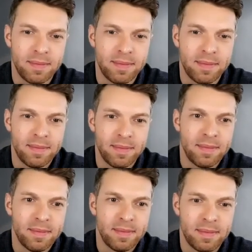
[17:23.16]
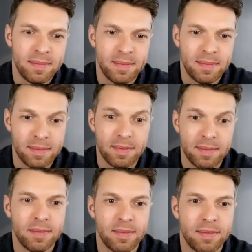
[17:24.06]

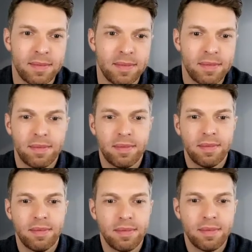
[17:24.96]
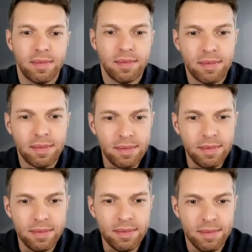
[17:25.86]

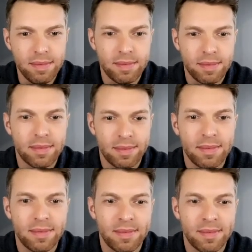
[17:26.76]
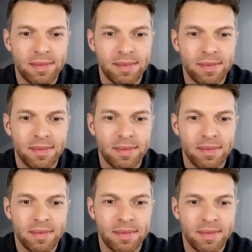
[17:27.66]

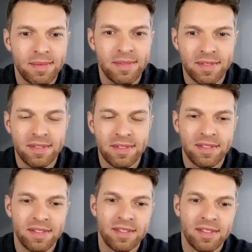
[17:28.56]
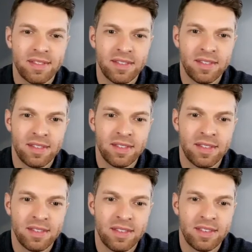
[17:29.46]

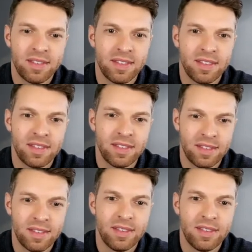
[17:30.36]
This person isn't speaking.